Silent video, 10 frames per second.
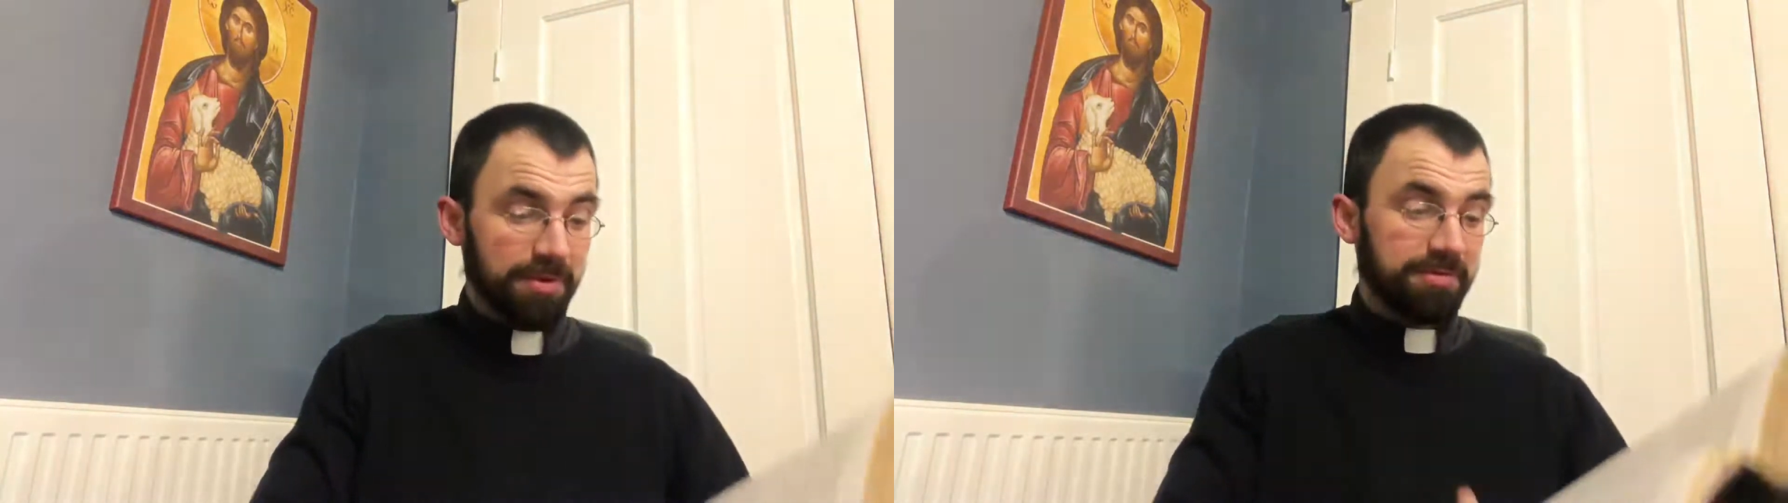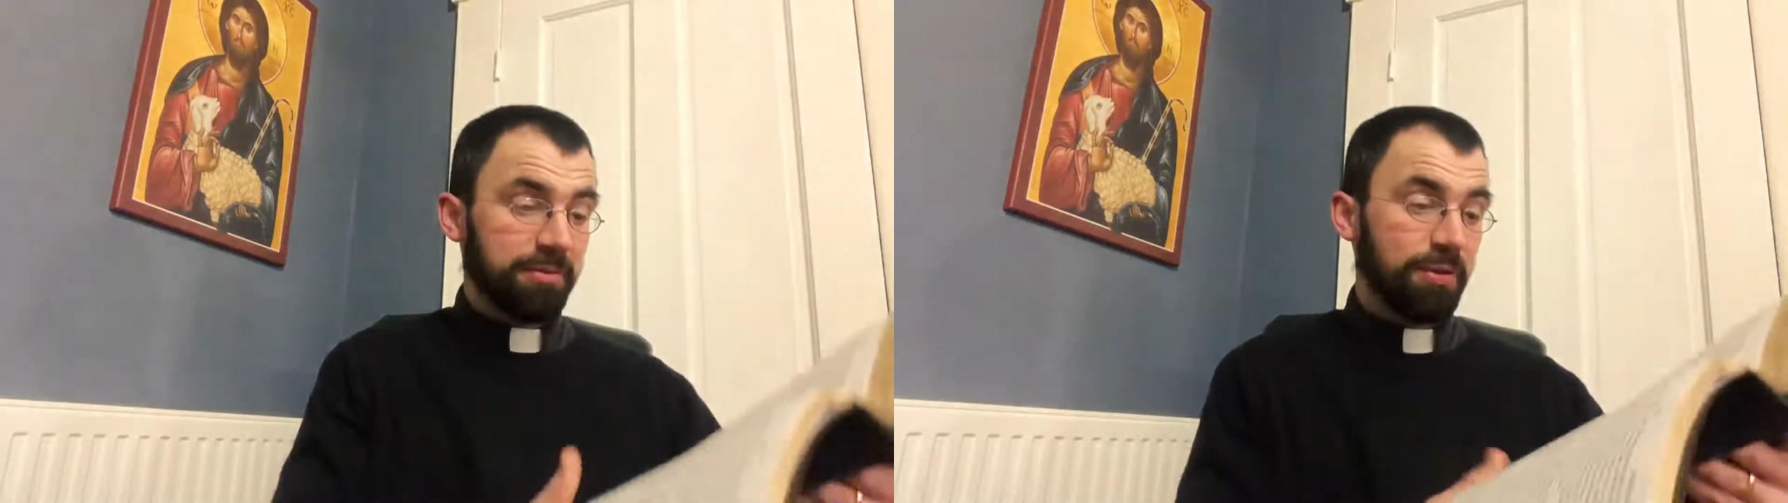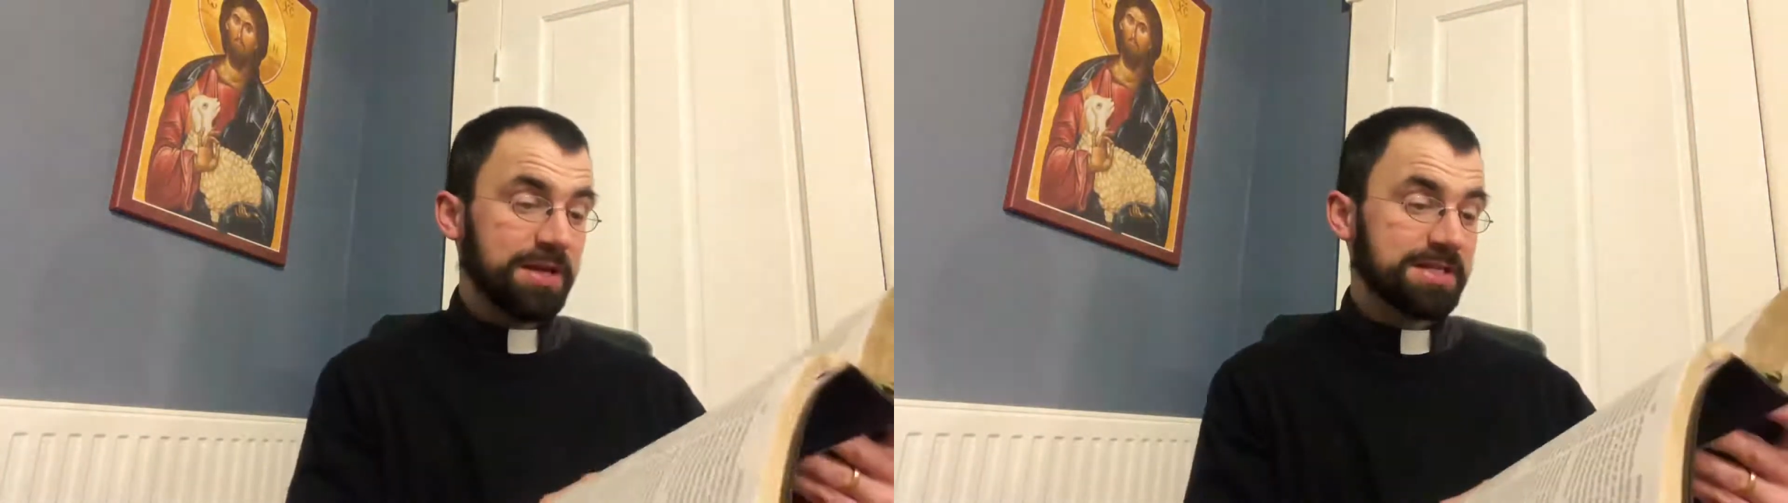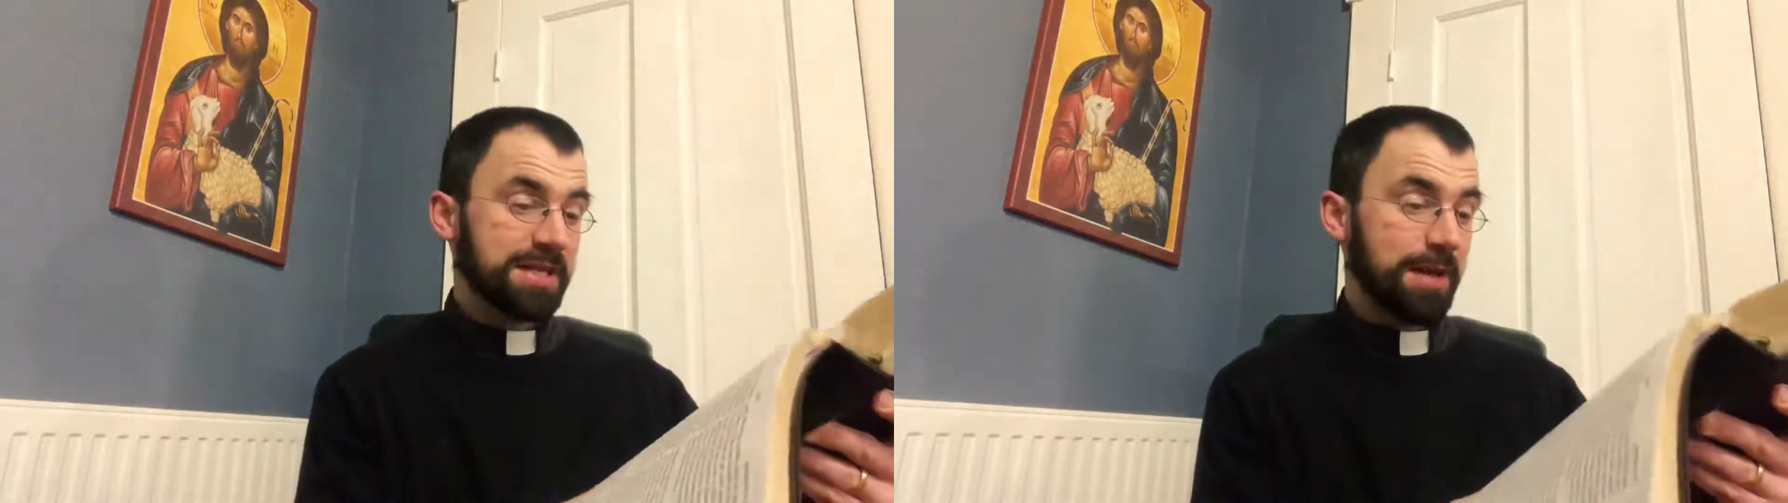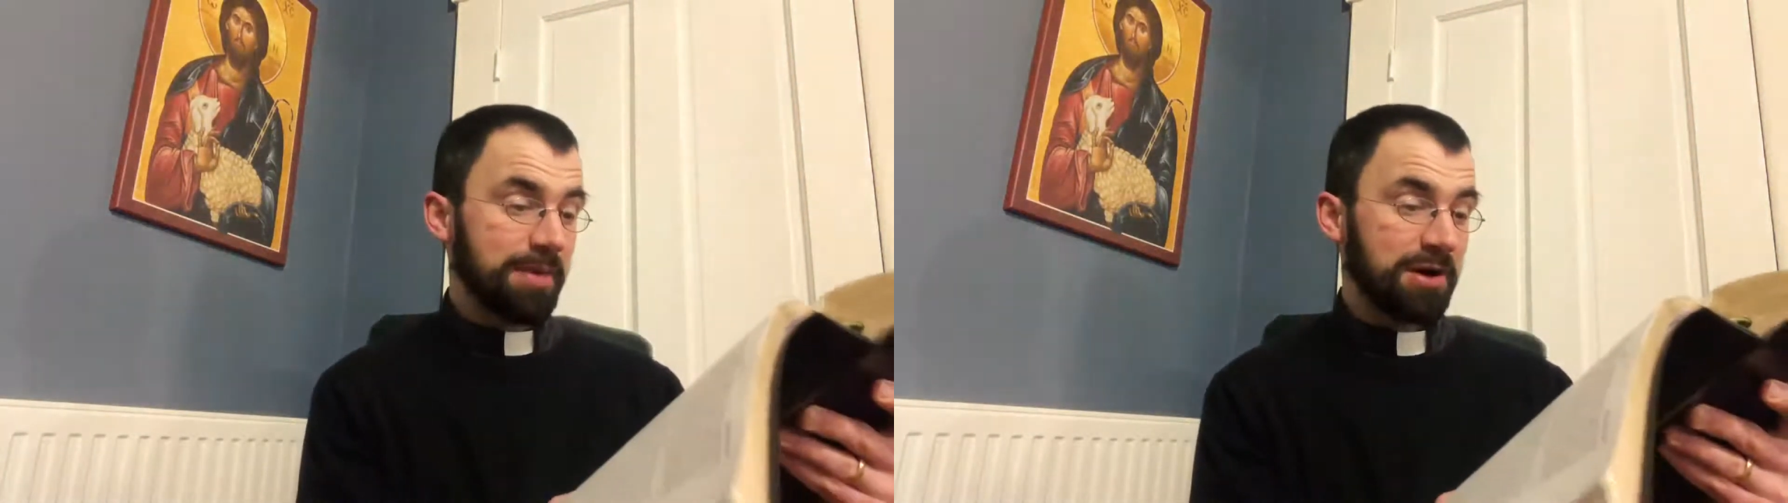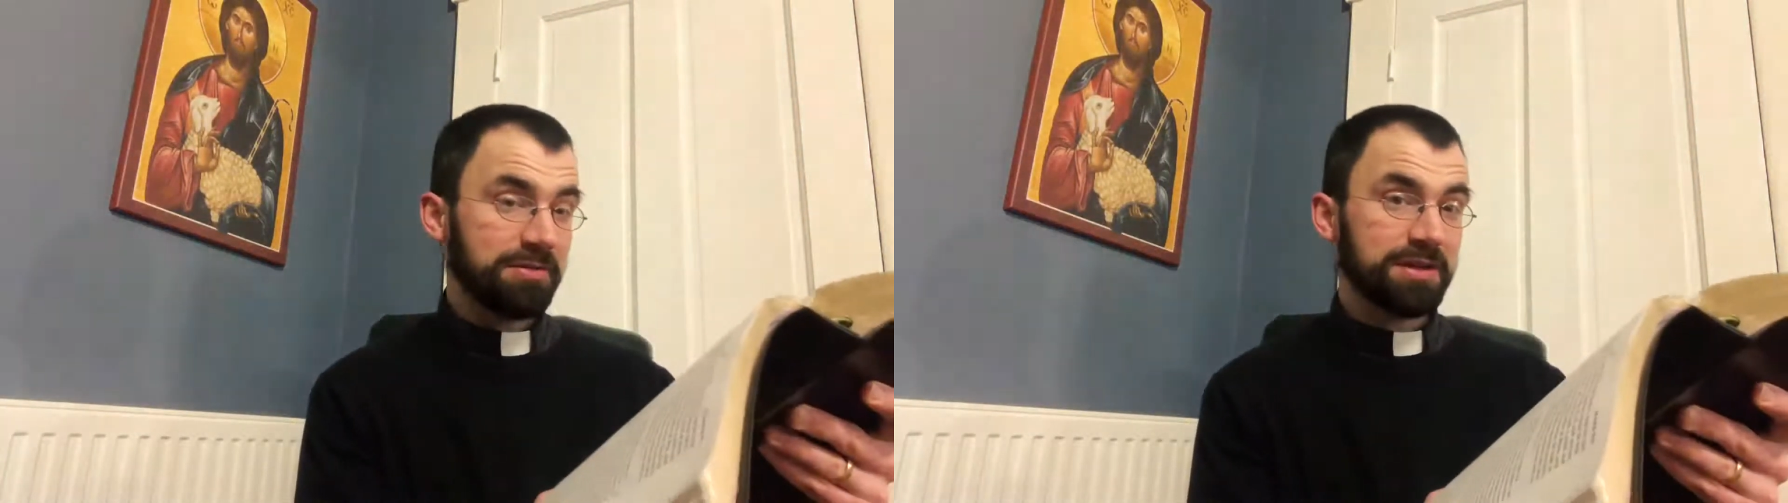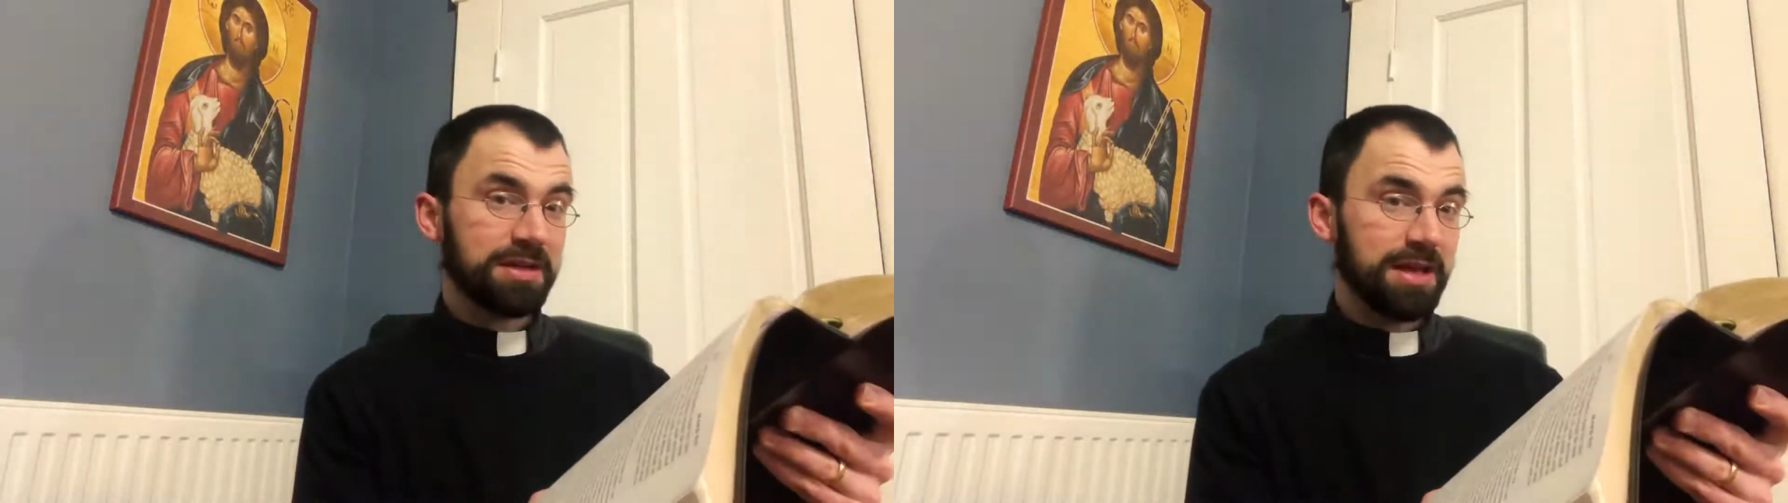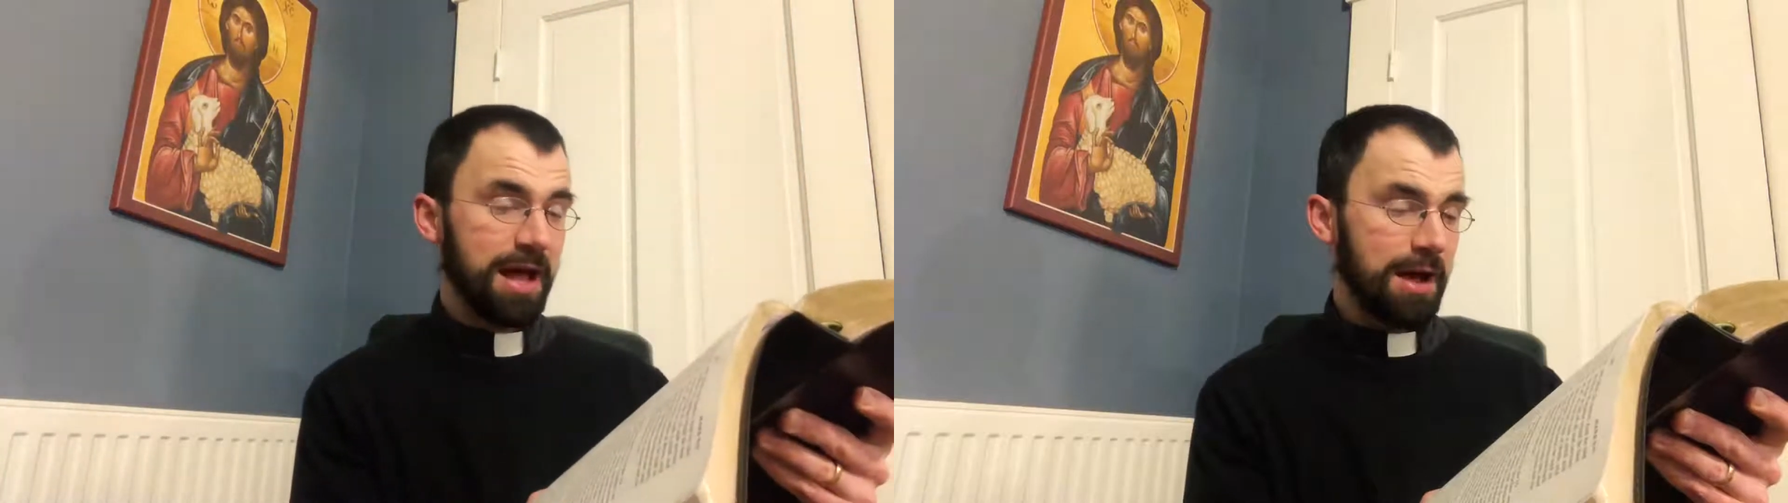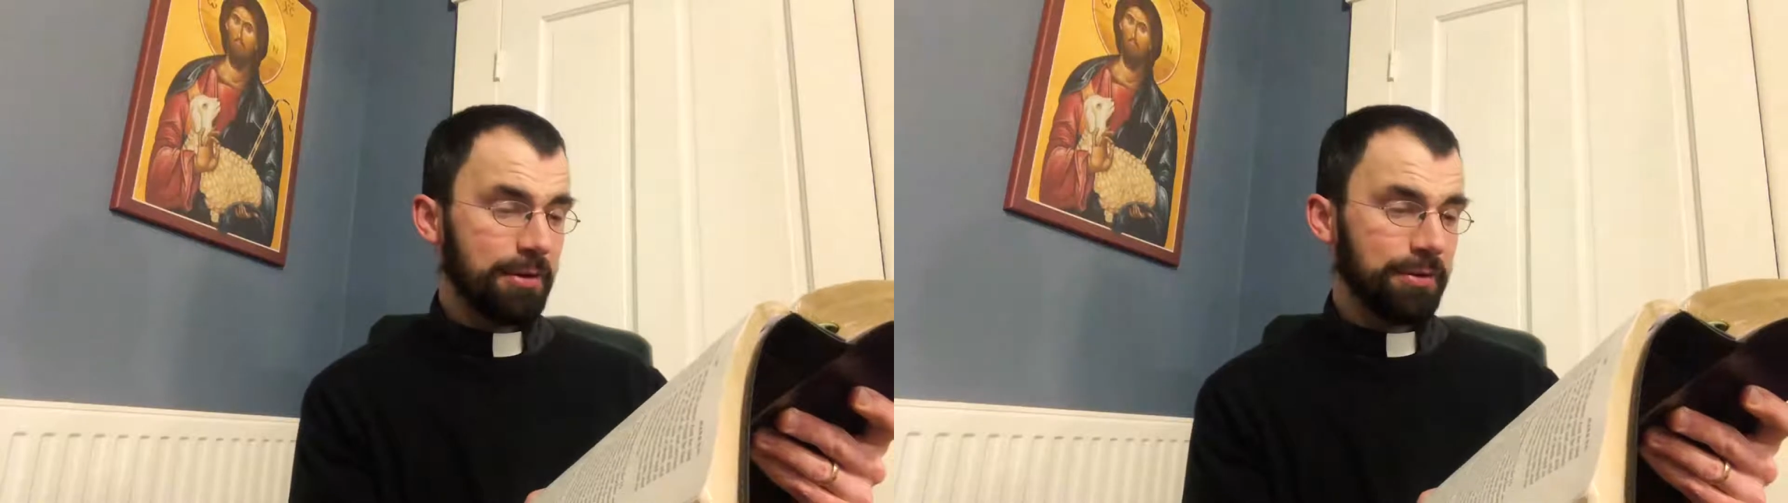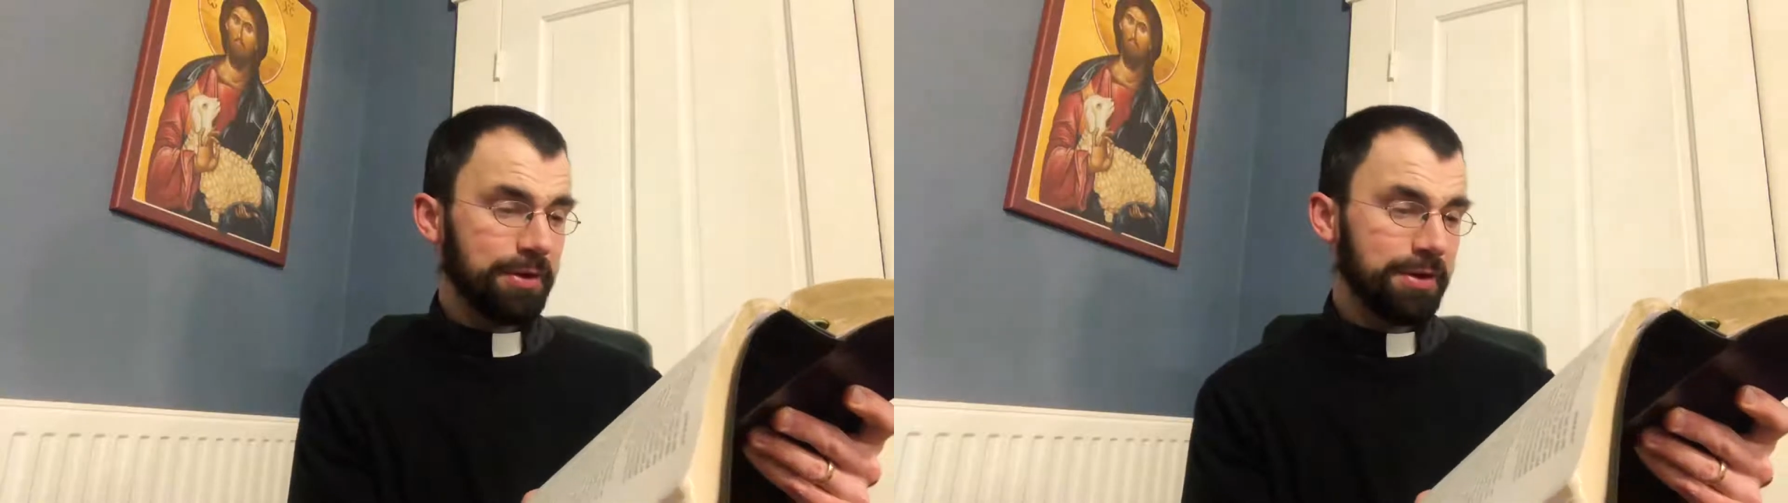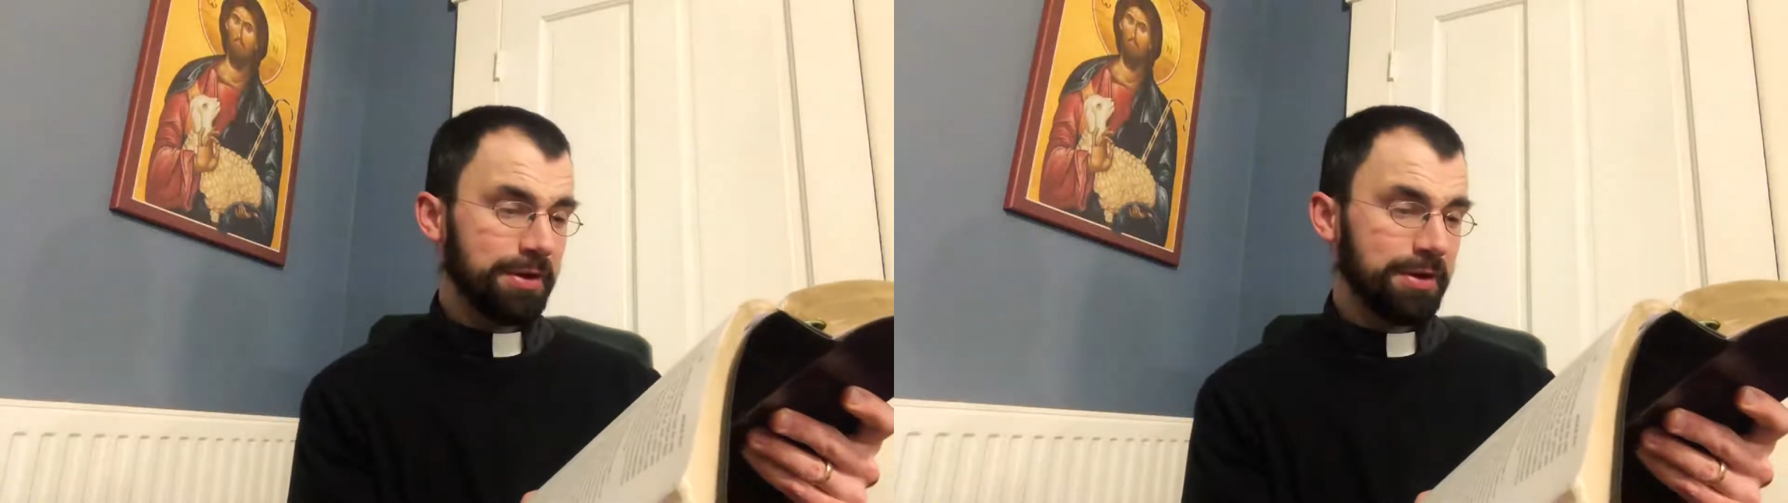A voice came out of the cloud.